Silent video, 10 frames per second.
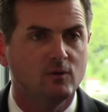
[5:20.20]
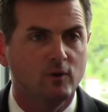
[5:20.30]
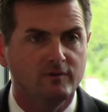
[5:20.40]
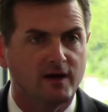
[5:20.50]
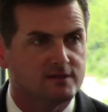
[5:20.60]

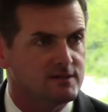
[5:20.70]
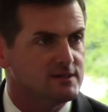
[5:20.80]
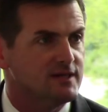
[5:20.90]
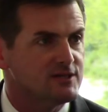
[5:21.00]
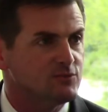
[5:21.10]
We've got
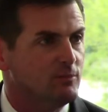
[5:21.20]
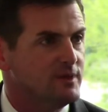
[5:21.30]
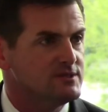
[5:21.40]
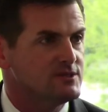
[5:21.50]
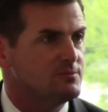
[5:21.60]
successful
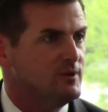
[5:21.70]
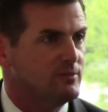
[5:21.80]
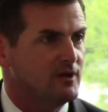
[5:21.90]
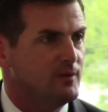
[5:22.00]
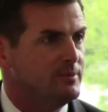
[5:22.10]
business
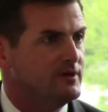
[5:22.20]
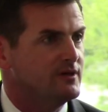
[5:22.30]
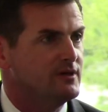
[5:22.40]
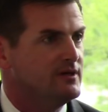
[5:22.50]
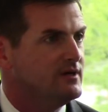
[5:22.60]
people up here.